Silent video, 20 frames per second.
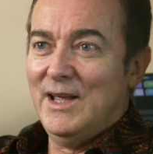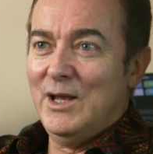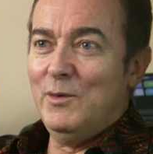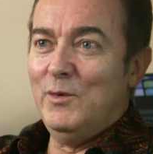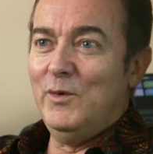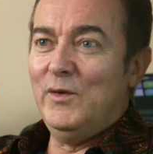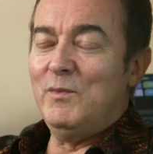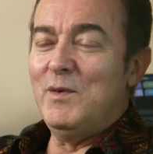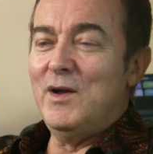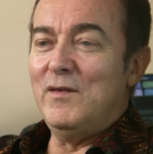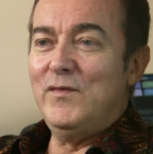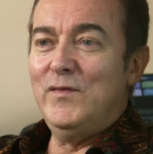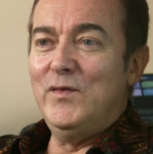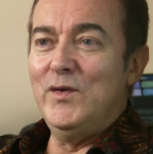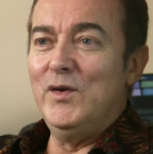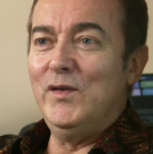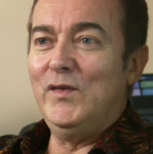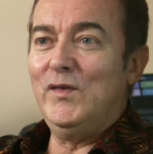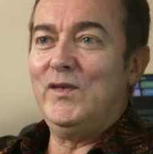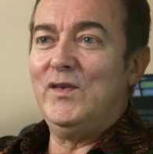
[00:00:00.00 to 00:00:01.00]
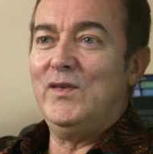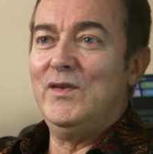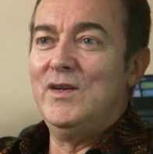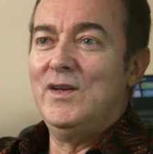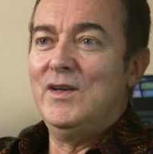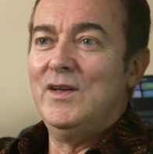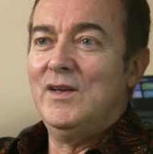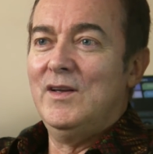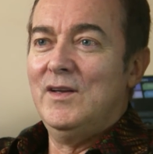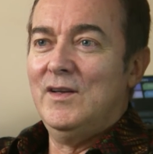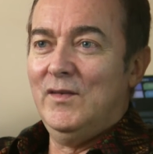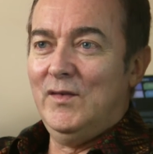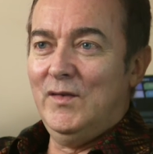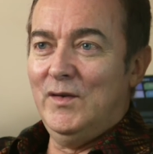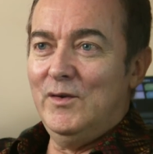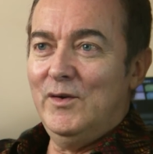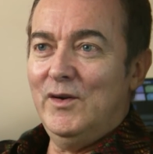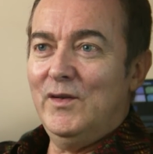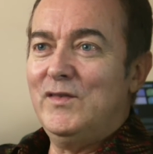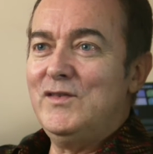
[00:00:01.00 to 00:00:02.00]
It was my first
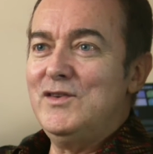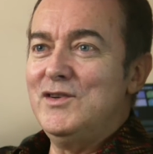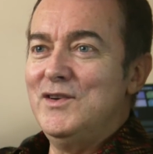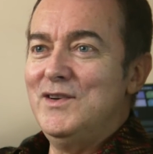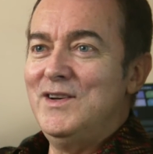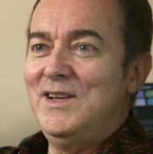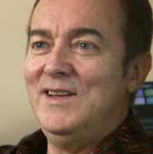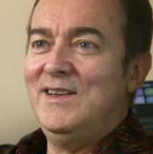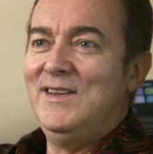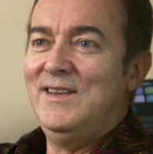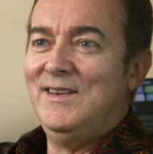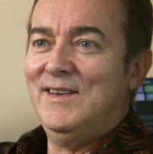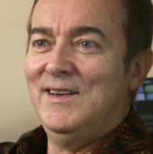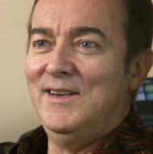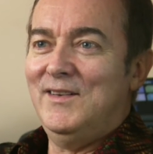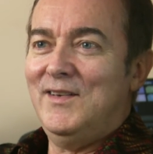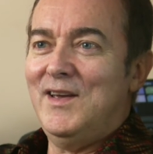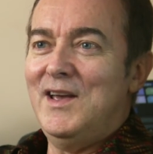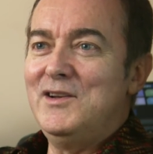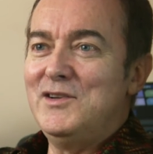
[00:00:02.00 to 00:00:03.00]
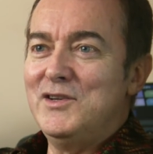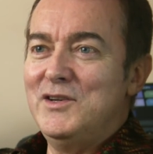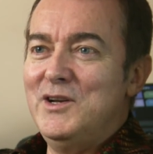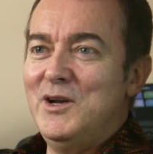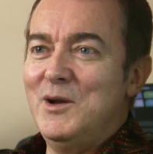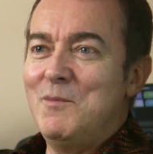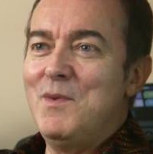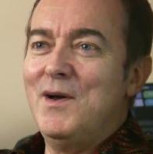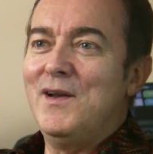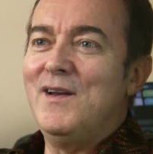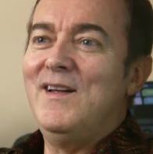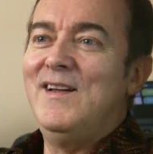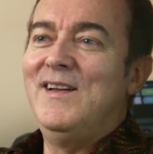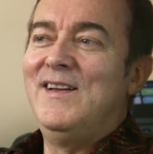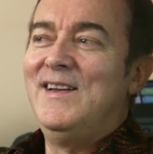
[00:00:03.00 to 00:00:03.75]
serious journey into engineering, but